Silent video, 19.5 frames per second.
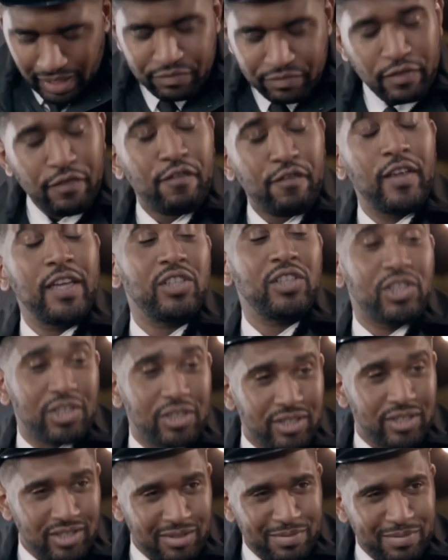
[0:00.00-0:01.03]
other
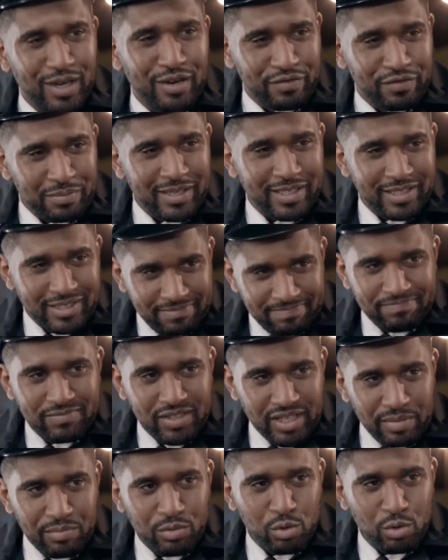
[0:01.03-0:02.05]
features apart from his
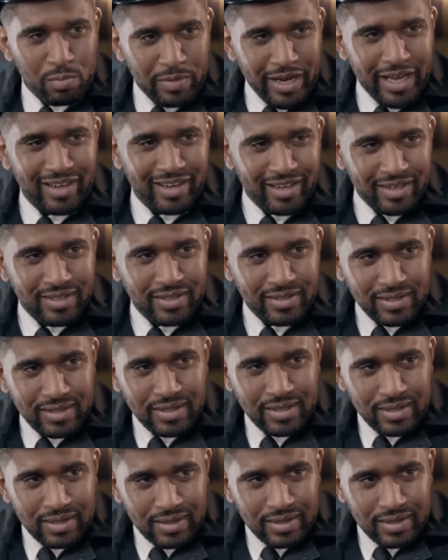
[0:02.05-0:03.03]
general manliness?